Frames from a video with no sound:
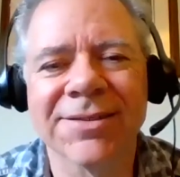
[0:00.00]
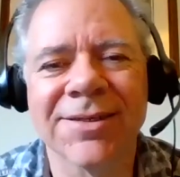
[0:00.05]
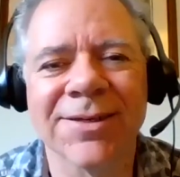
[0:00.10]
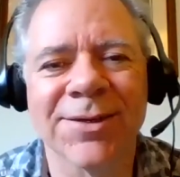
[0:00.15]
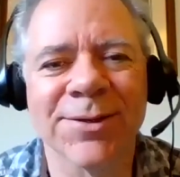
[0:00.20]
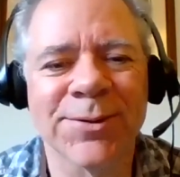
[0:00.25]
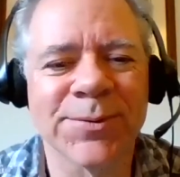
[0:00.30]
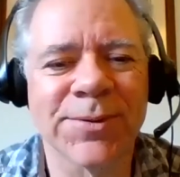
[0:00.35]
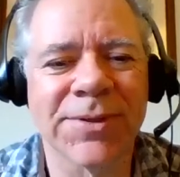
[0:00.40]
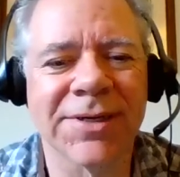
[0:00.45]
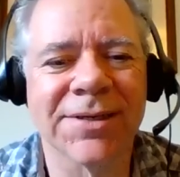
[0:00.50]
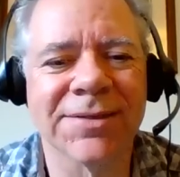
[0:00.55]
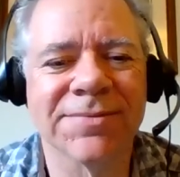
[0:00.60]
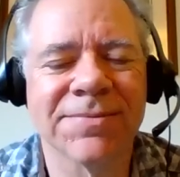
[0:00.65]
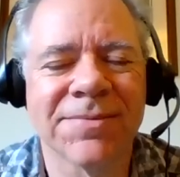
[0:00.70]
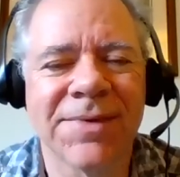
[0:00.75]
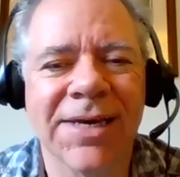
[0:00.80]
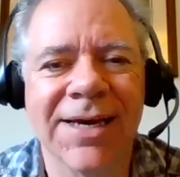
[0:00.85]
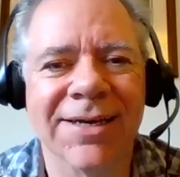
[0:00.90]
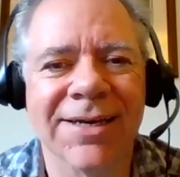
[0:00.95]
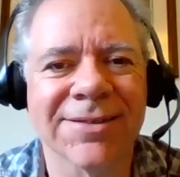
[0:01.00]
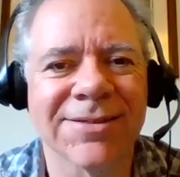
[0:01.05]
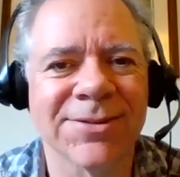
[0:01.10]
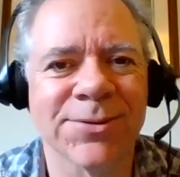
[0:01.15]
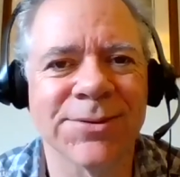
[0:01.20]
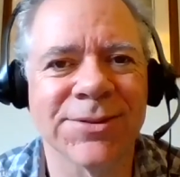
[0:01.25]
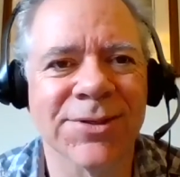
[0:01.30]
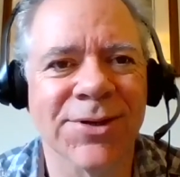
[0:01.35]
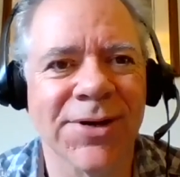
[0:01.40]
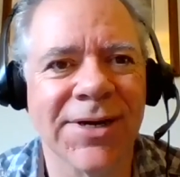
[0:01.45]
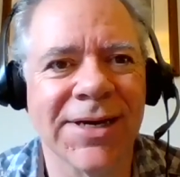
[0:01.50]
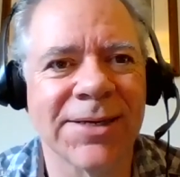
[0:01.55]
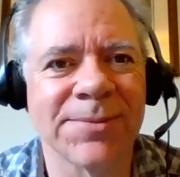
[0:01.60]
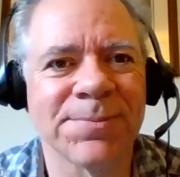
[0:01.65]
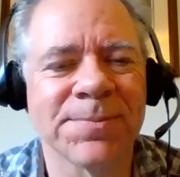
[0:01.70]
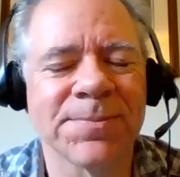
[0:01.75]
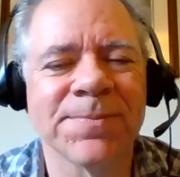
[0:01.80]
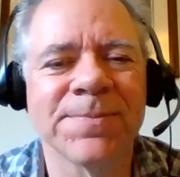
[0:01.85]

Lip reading: So yeah, so it's great.